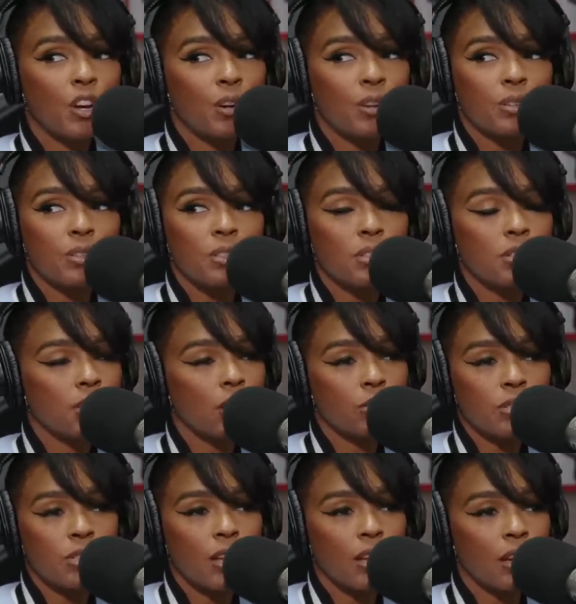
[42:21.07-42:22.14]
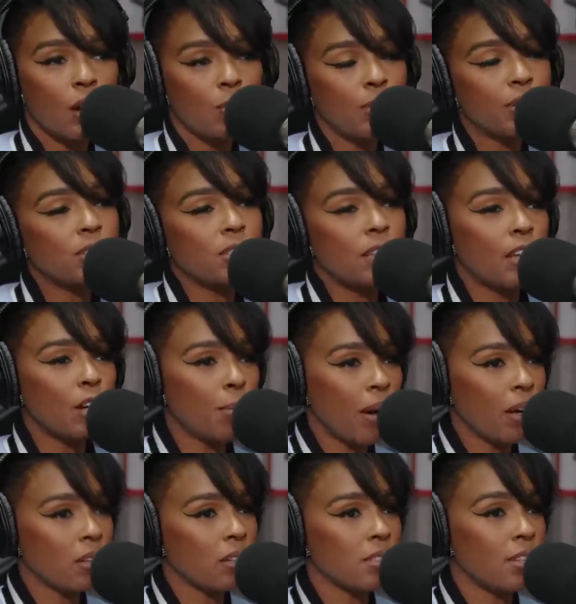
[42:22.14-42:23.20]
shows. It's so sick. I mean, just thinking
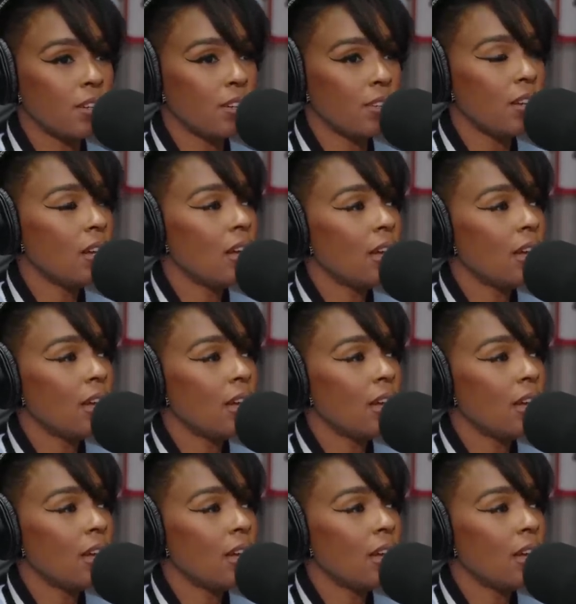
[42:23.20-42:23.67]
about because they